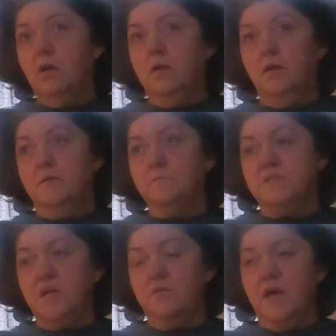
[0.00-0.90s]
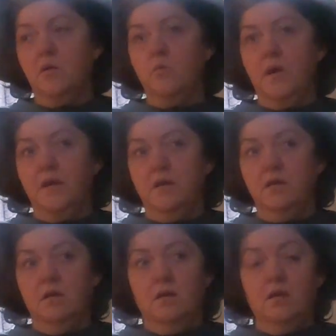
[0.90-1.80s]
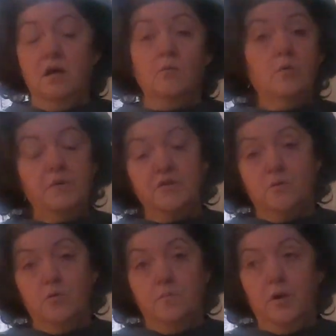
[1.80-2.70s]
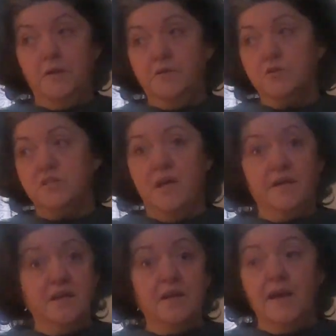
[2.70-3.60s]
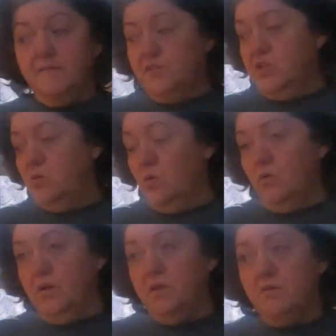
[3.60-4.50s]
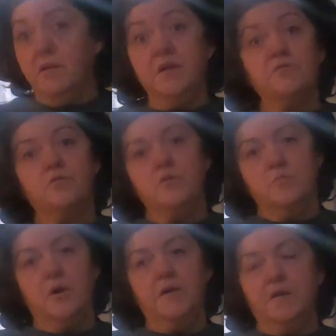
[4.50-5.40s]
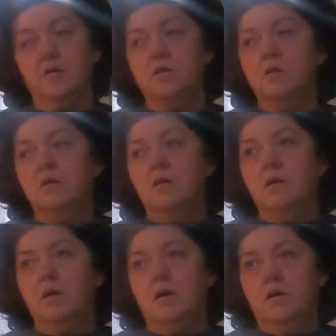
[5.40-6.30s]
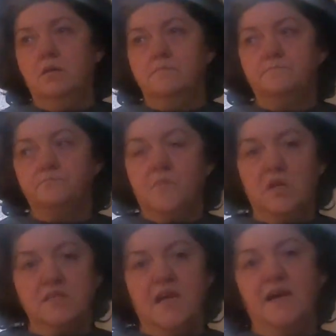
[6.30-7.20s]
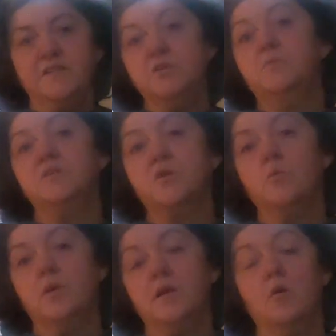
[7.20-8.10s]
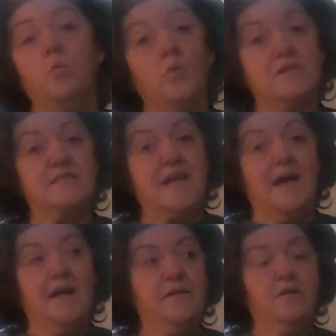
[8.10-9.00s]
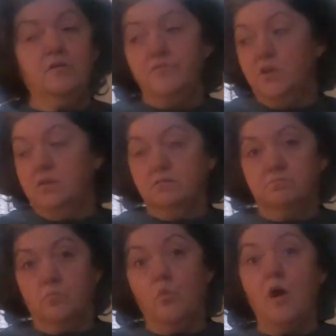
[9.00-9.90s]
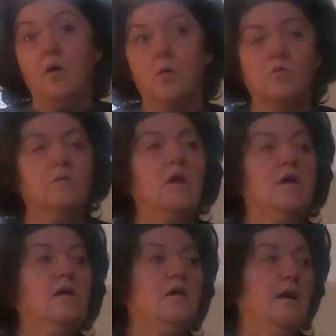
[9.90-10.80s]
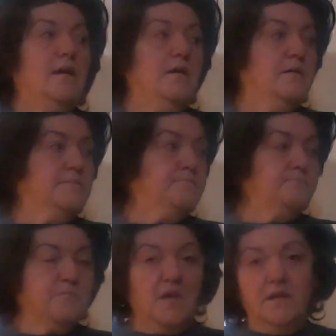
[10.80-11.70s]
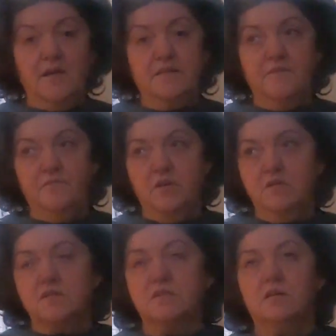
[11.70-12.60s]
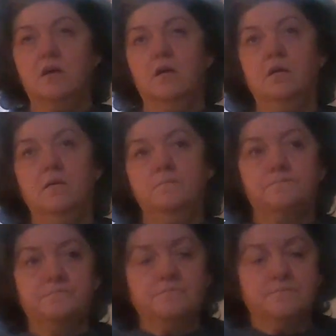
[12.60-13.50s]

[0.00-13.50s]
um, so that way I won't be throwing breakers now I did have two on here and it threw the breaker because um, I had too much going on one side of the wall and I got that fixed um,